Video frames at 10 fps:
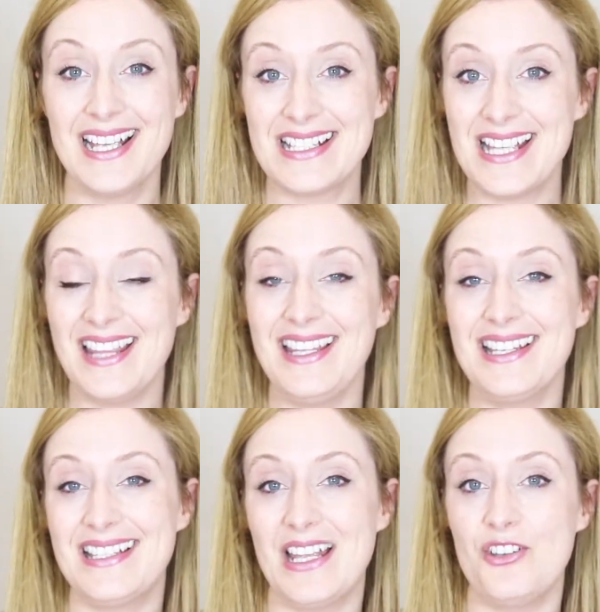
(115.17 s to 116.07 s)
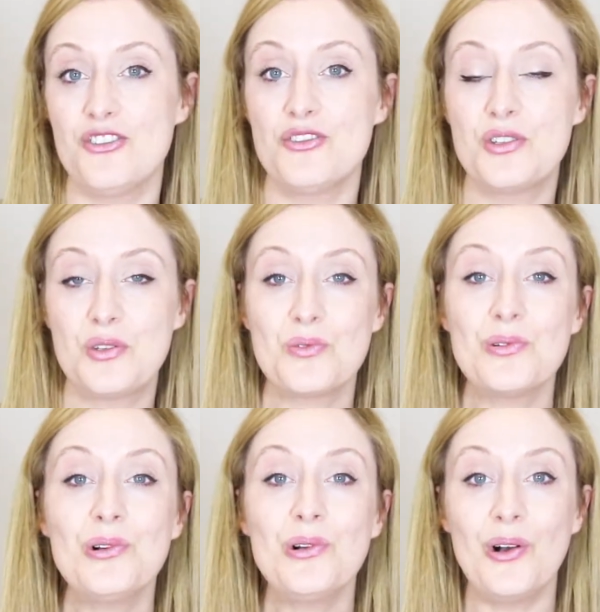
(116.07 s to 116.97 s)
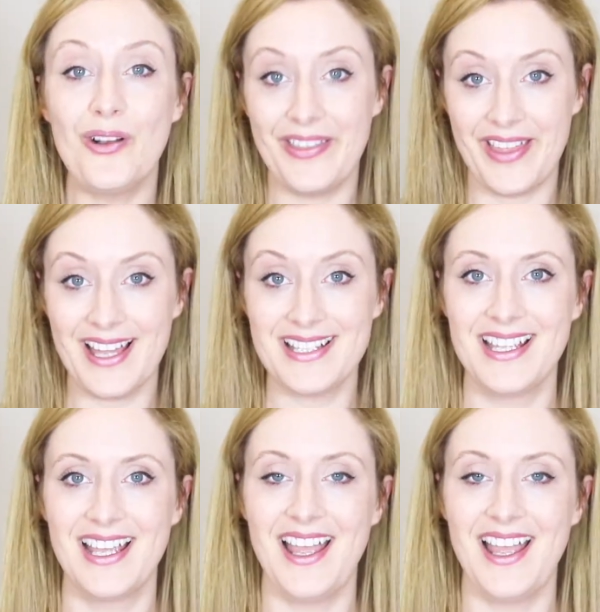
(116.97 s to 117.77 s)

set the intention to draw that